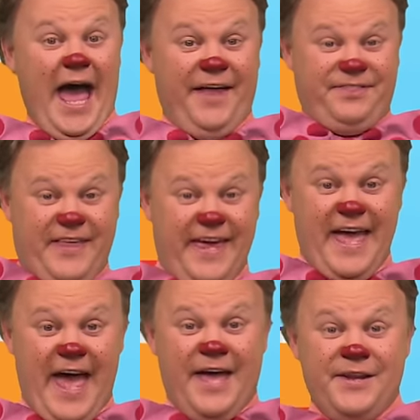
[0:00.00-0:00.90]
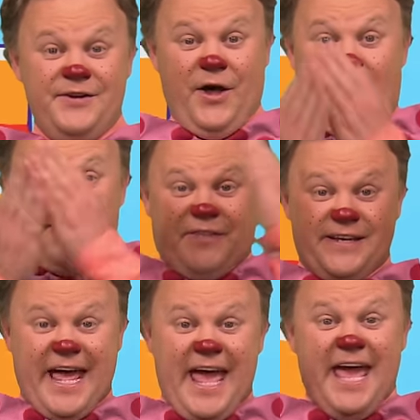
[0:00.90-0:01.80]
At the end of the
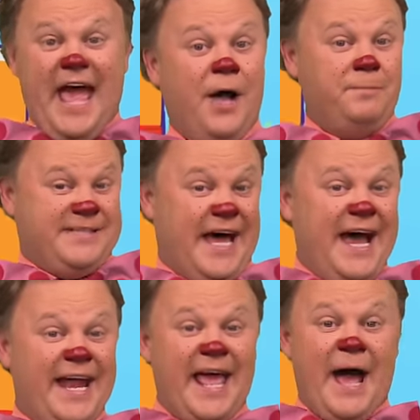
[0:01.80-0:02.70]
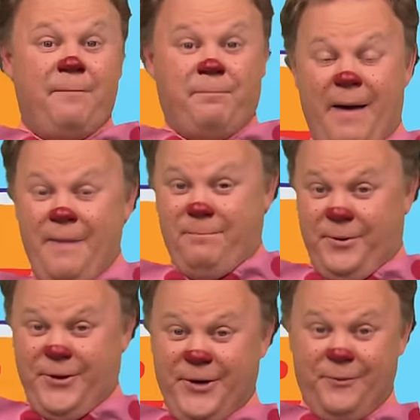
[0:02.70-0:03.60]
day, help tidy up and
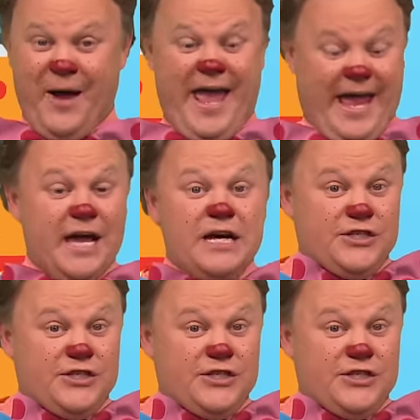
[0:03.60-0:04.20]
put away.